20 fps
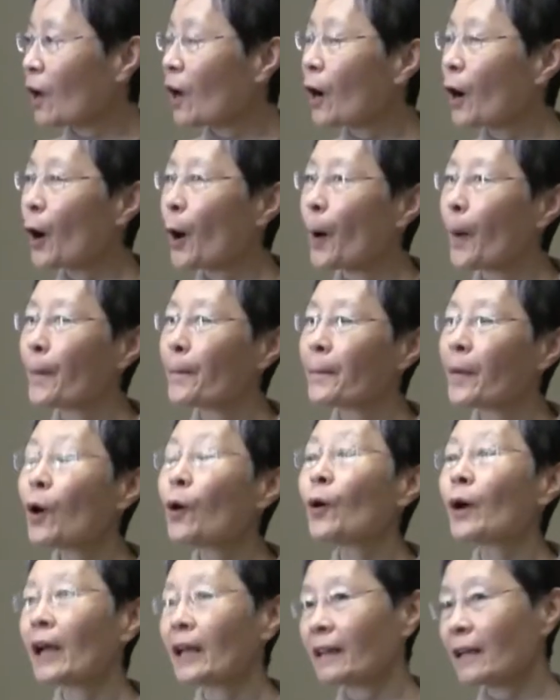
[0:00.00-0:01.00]
Um,
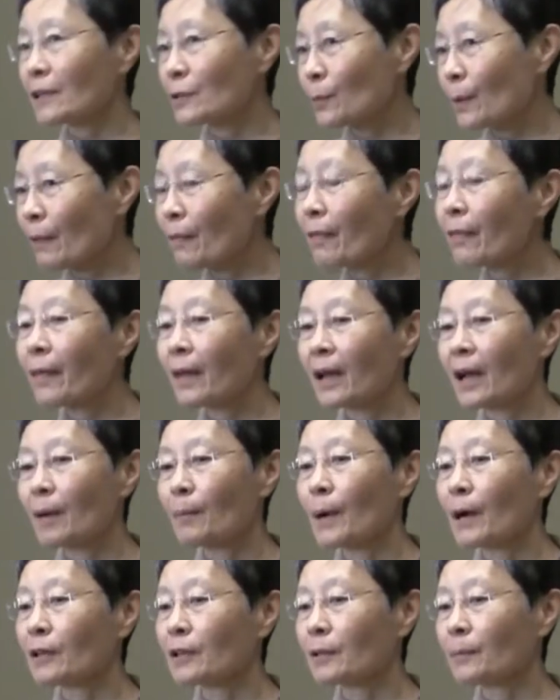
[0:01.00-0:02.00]
okay, that's one thing
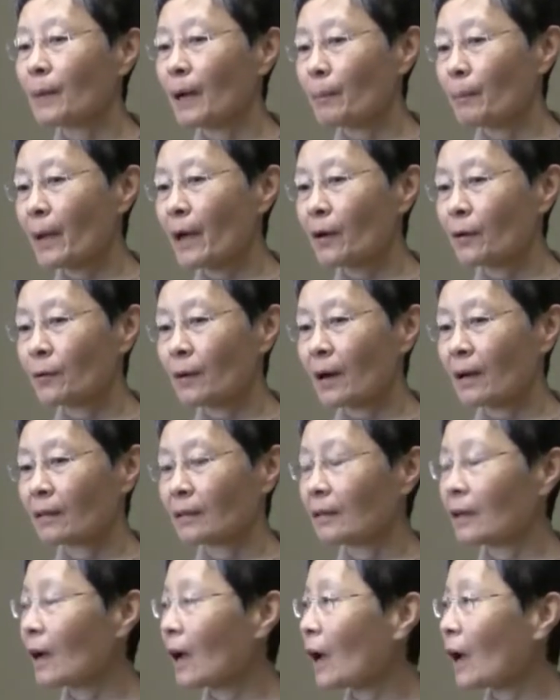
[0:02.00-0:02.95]
about my background.